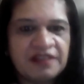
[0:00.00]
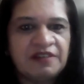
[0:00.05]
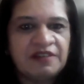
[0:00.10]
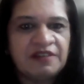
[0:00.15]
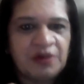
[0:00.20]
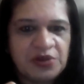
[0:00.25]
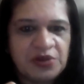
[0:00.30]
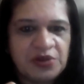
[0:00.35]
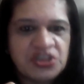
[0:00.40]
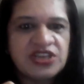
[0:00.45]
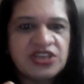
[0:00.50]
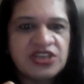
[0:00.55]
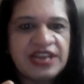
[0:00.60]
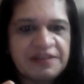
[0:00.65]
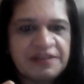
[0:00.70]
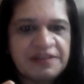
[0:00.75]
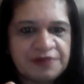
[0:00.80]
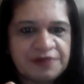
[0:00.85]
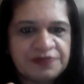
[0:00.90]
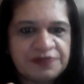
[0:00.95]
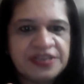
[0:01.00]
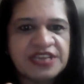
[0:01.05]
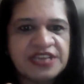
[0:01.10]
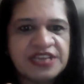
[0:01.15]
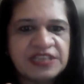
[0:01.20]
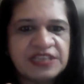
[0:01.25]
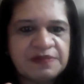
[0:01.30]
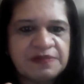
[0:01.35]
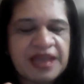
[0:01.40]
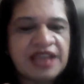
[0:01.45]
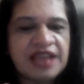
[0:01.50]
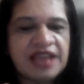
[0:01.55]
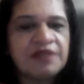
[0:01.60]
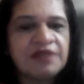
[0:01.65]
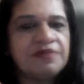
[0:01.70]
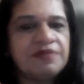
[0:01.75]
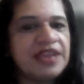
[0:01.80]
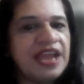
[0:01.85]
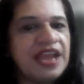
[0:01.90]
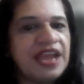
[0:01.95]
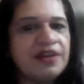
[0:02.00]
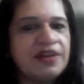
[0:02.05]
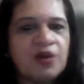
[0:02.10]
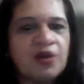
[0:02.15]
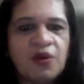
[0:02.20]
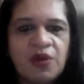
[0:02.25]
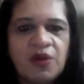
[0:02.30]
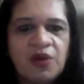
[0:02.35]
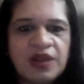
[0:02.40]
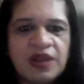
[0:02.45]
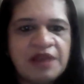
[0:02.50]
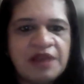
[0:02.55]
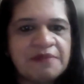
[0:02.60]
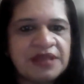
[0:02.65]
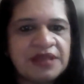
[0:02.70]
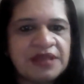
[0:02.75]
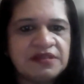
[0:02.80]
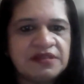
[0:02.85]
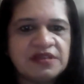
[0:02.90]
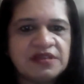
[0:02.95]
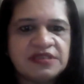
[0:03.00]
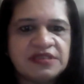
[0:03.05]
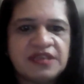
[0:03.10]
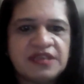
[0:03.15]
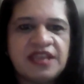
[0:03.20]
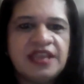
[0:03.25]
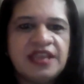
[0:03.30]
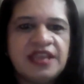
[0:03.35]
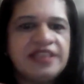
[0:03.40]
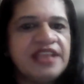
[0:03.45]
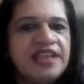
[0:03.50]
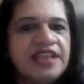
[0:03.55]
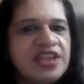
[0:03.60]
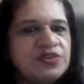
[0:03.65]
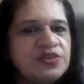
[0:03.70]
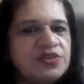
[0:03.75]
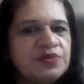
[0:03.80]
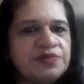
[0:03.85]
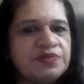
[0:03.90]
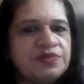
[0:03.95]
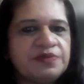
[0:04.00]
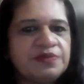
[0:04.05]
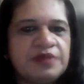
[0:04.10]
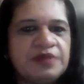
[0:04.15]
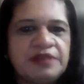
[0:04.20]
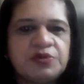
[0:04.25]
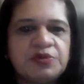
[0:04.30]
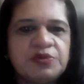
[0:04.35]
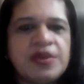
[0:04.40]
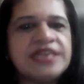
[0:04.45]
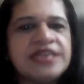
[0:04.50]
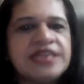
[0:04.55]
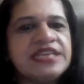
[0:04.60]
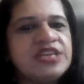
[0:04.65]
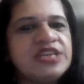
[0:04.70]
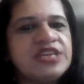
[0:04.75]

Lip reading: Originally 50 years back, we had all our mothers in the age of 20,